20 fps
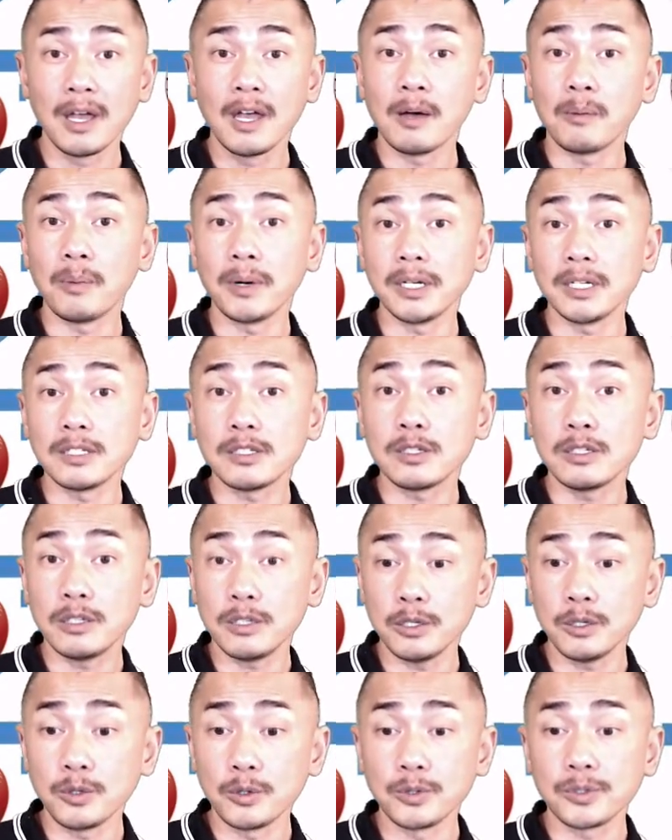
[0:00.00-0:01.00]
but is
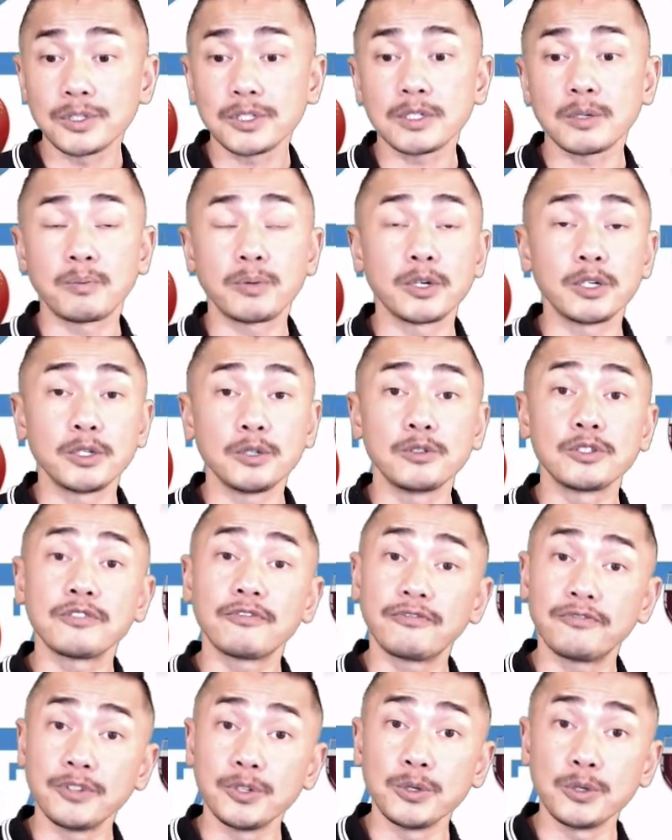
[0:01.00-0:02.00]
used to produce
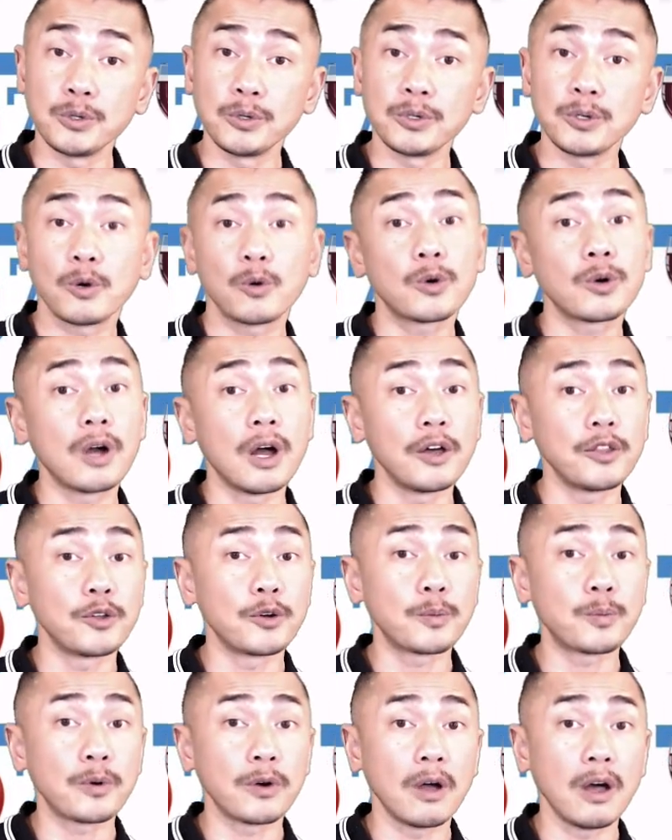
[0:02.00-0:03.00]
food or other
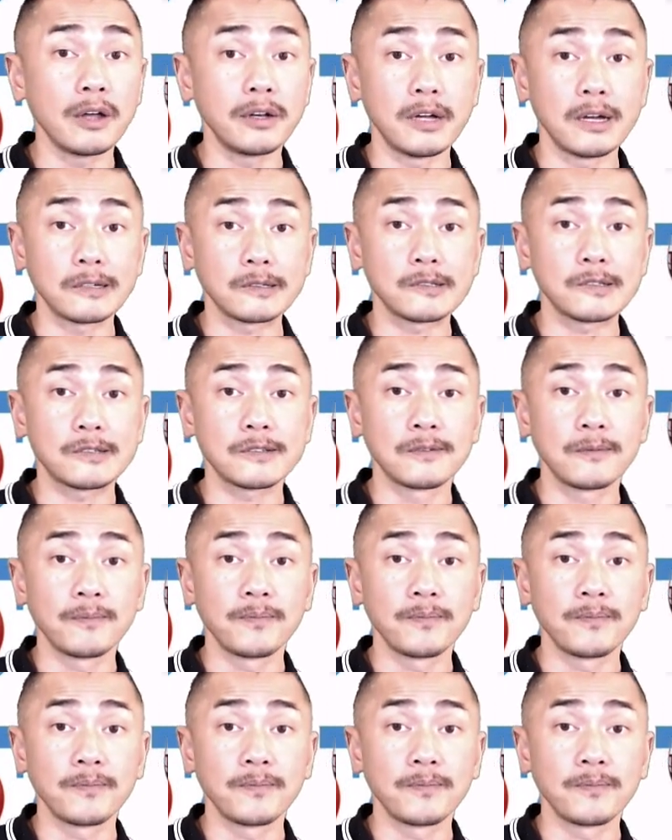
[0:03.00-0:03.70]
products.